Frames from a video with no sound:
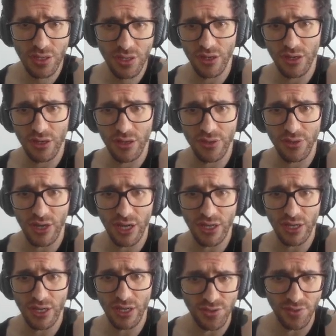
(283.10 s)
The
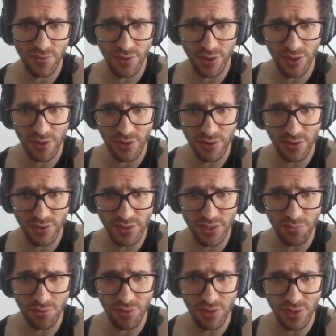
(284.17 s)
knight goes over here,
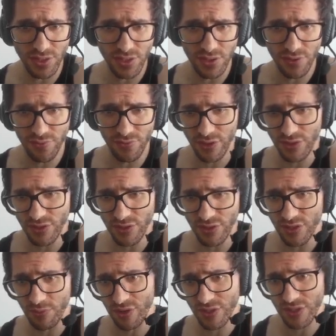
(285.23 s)
further
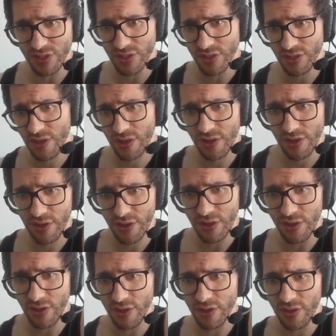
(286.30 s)
supports
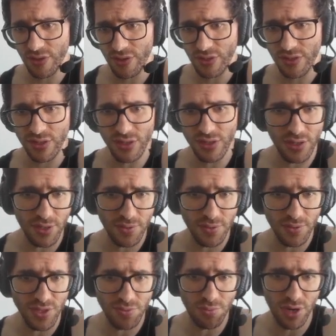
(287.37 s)

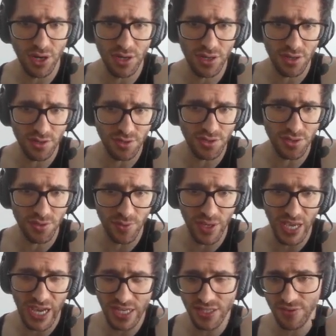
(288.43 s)
this pawn, and also
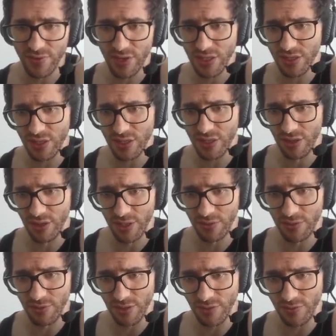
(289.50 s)
reactivates a little bit
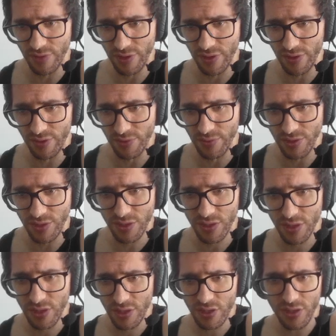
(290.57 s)
because over here it was
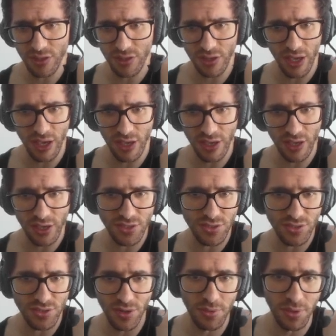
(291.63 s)

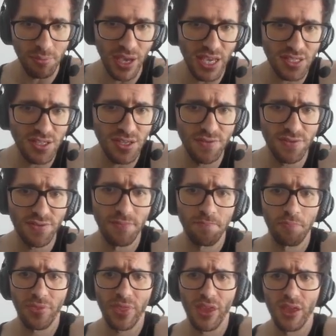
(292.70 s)
extremely passive.
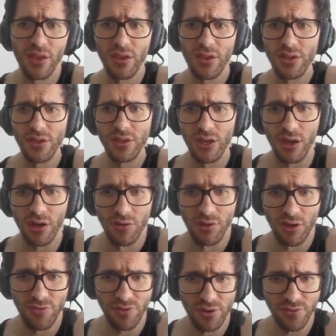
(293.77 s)
Now an
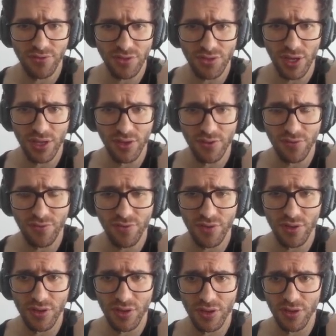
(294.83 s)
offer of a trade of
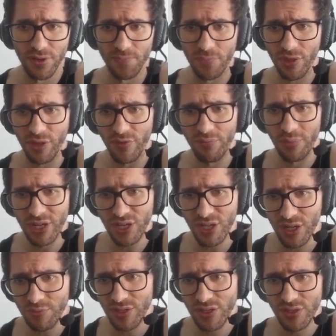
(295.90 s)

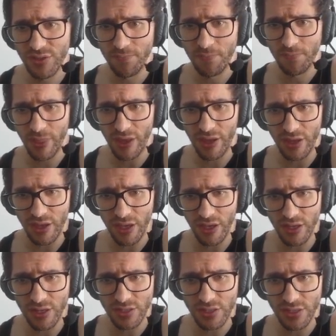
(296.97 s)
bishops,
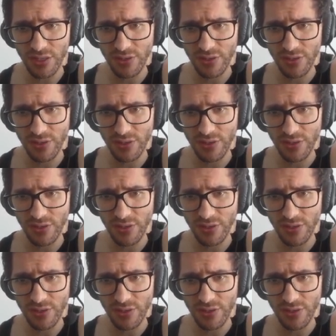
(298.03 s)
and